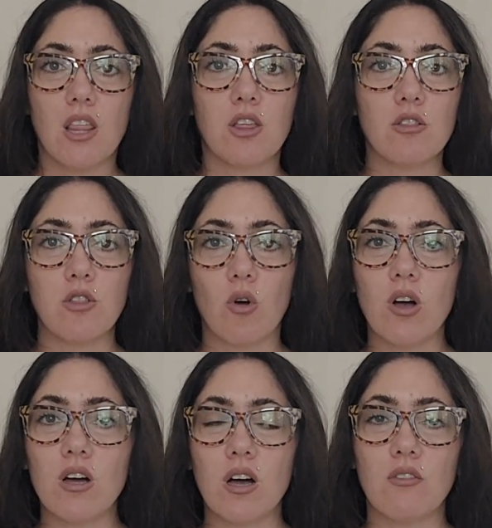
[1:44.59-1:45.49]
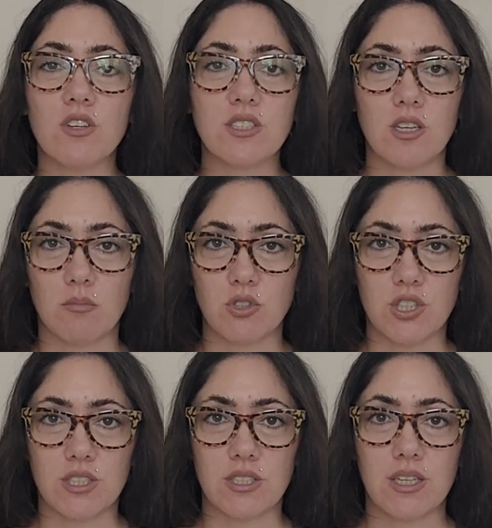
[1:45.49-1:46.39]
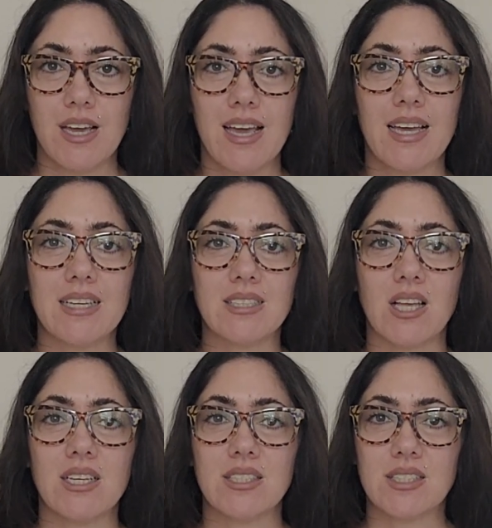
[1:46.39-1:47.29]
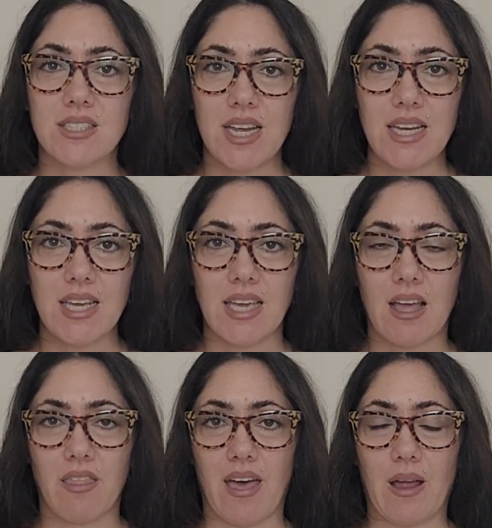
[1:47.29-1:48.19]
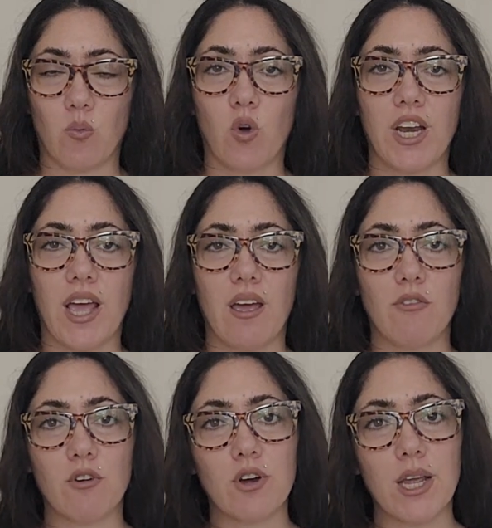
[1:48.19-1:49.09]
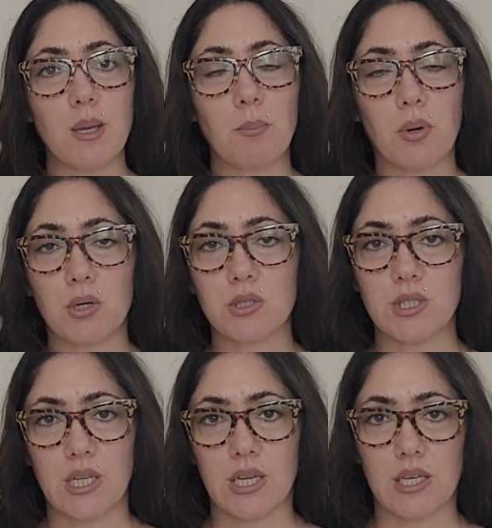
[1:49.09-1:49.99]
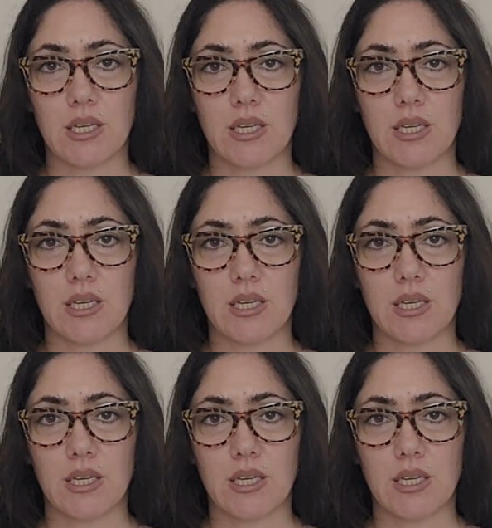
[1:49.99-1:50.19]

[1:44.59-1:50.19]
The law of assumption is stating that whatever a person